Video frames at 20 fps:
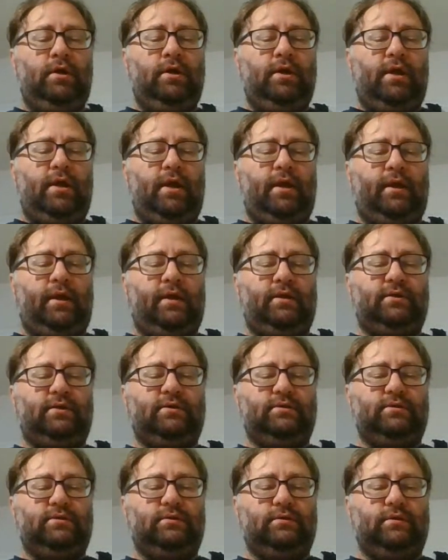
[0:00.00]
It
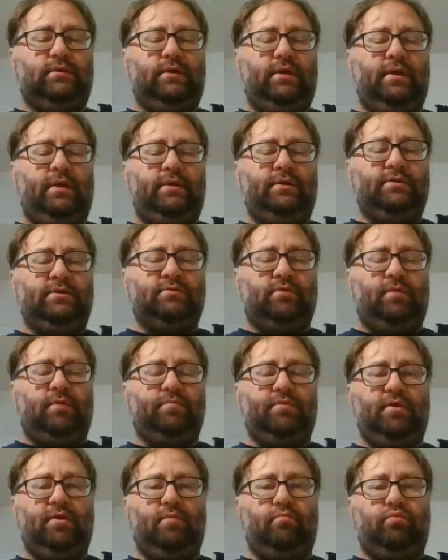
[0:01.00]
can
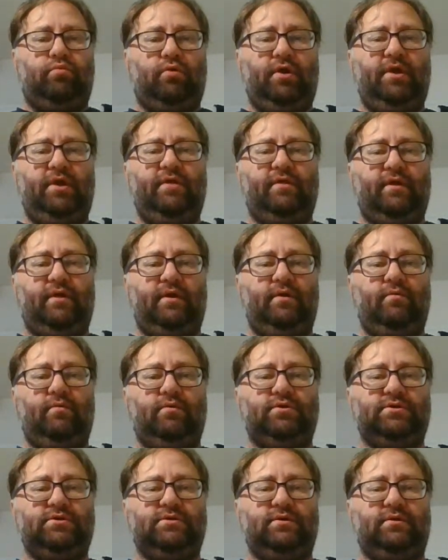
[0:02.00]
disrupt their breathing,
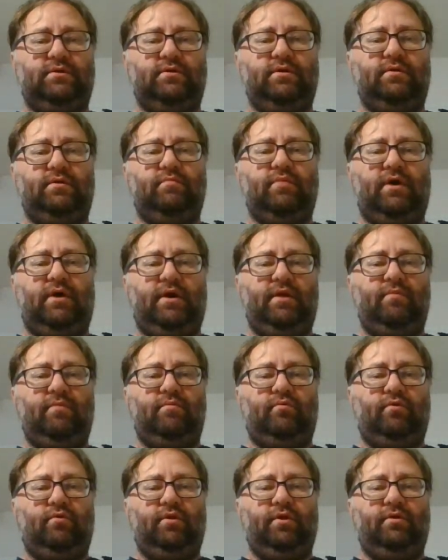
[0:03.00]
which is a
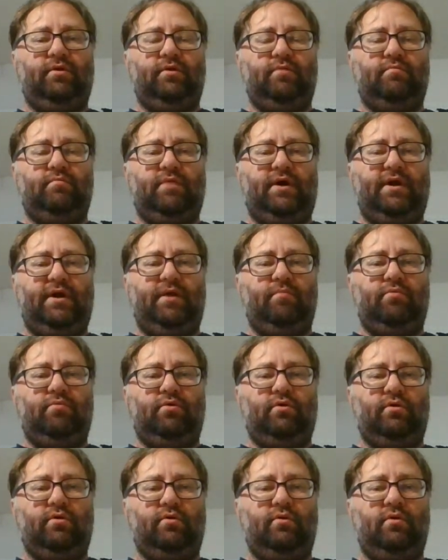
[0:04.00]
really good body
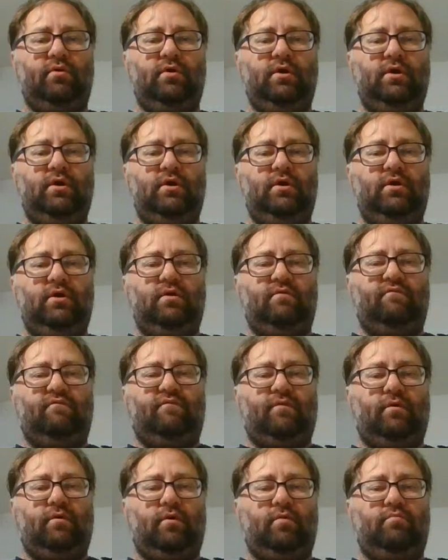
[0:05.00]
blow
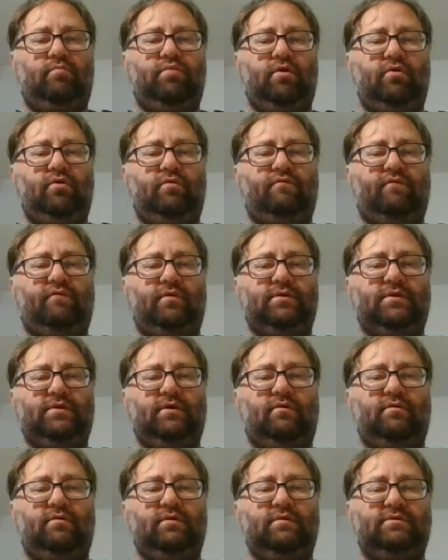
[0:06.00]
for both for
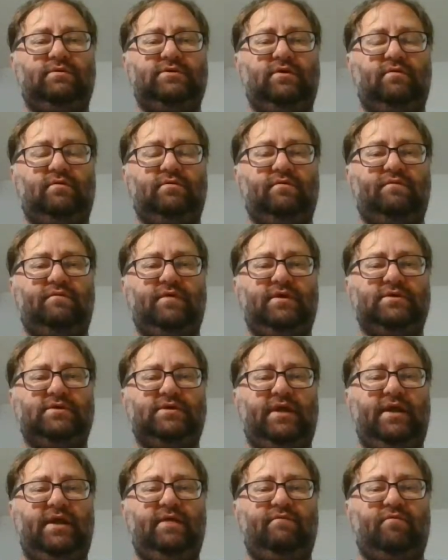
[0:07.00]
self-defense
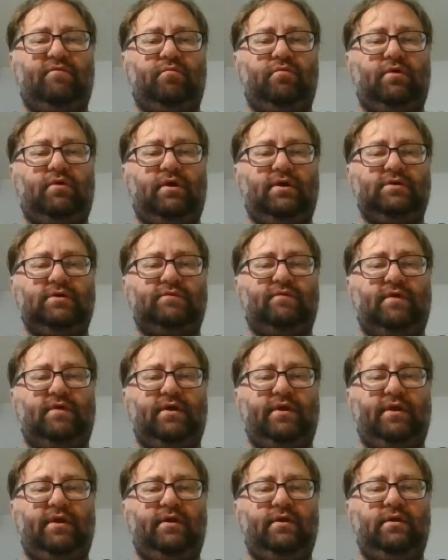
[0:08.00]
and for prize
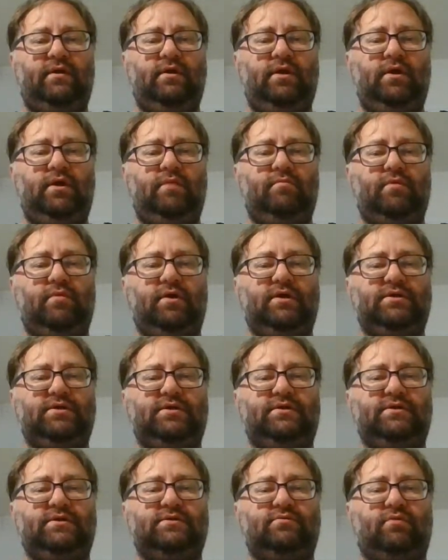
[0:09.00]
fighting, because
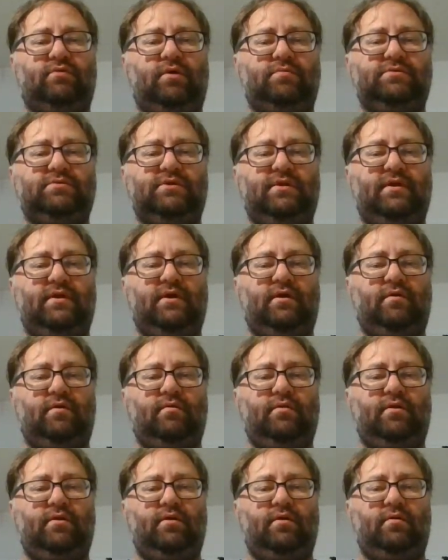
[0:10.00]
it disrupts
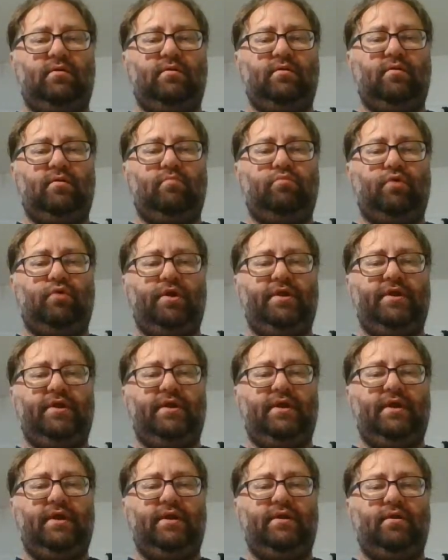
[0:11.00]
their
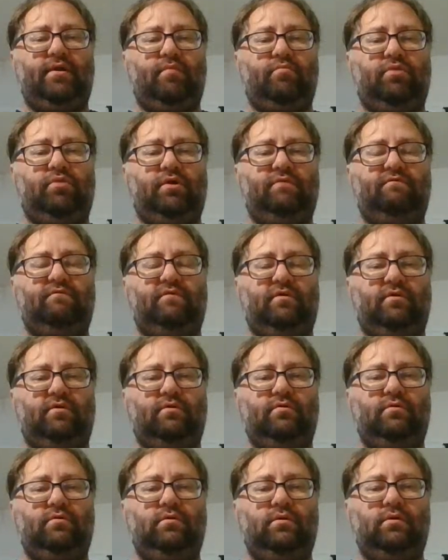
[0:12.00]
breathing and their blood
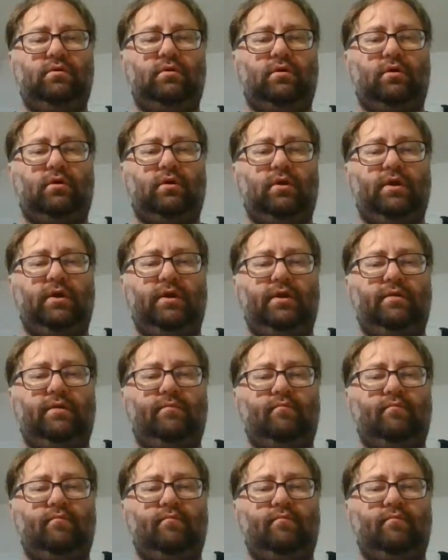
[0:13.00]
flow. All right.